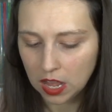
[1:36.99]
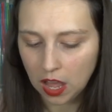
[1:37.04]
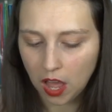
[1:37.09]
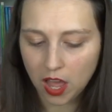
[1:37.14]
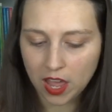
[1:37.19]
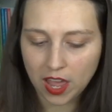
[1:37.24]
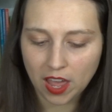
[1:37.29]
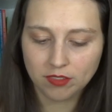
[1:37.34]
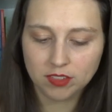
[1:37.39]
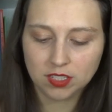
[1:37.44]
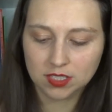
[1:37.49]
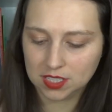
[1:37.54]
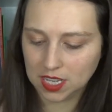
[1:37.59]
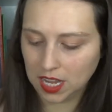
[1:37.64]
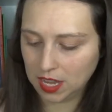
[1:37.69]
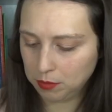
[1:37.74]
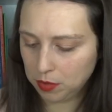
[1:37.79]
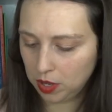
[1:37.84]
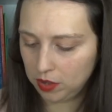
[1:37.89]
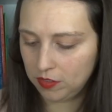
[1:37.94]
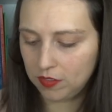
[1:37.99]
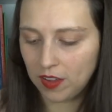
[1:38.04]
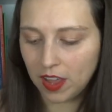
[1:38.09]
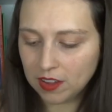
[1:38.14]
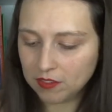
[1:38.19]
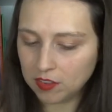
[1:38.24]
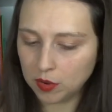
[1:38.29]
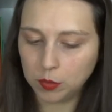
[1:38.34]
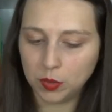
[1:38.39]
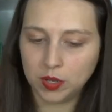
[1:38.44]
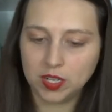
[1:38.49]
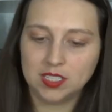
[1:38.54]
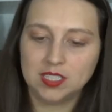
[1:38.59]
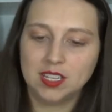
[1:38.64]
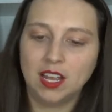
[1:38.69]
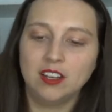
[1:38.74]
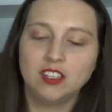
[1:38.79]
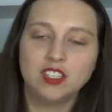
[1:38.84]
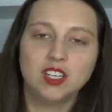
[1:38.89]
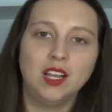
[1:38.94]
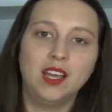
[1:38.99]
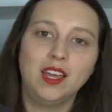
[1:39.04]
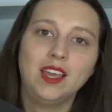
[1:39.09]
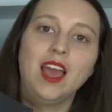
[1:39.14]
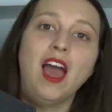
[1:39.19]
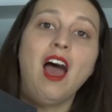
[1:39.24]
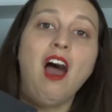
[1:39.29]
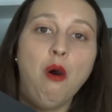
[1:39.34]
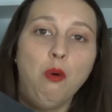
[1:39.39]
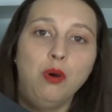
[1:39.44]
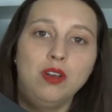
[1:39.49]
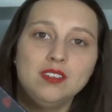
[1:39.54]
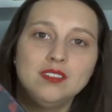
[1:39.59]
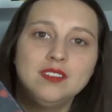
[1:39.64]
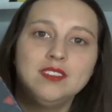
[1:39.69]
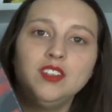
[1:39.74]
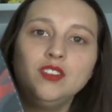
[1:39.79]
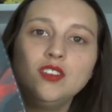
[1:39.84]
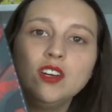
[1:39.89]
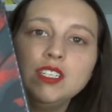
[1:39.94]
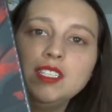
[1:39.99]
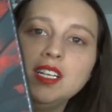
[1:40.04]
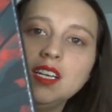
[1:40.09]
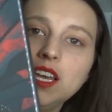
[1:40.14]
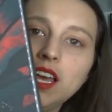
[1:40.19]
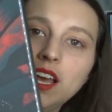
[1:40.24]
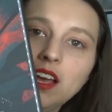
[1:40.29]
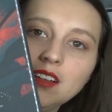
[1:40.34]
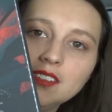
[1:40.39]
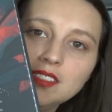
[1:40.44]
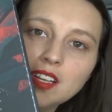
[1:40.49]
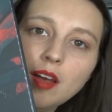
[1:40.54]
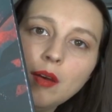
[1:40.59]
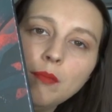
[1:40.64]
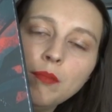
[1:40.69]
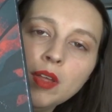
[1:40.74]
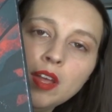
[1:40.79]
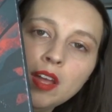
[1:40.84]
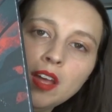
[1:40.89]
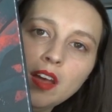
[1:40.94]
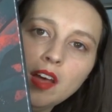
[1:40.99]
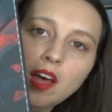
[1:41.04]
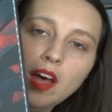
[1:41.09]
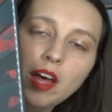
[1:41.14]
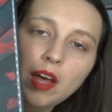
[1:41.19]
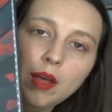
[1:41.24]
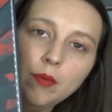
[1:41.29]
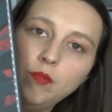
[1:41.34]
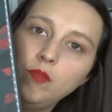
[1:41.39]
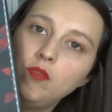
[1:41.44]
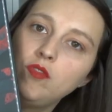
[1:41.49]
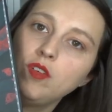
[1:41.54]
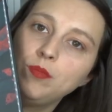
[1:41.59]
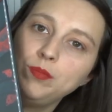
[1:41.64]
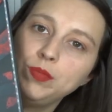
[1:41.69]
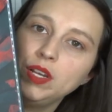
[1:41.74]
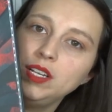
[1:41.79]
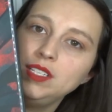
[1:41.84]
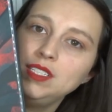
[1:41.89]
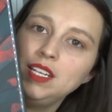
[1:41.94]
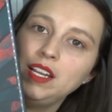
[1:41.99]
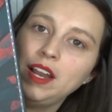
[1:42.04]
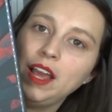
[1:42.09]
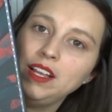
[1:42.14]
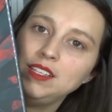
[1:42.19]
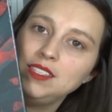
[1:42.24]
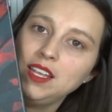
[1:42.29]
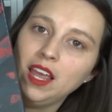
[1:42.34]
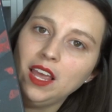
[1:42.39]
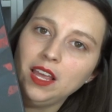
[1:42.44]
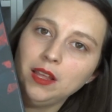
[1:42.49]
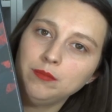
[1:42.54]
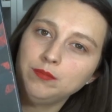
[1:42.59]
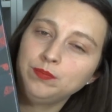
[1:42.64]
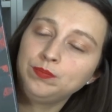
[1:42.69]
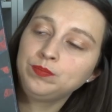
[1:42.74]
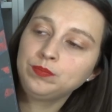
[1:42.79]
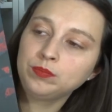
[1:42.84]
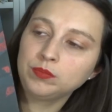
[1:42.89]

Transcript: I have to say my favourite one is actually ours, United Kingdom, from 1918,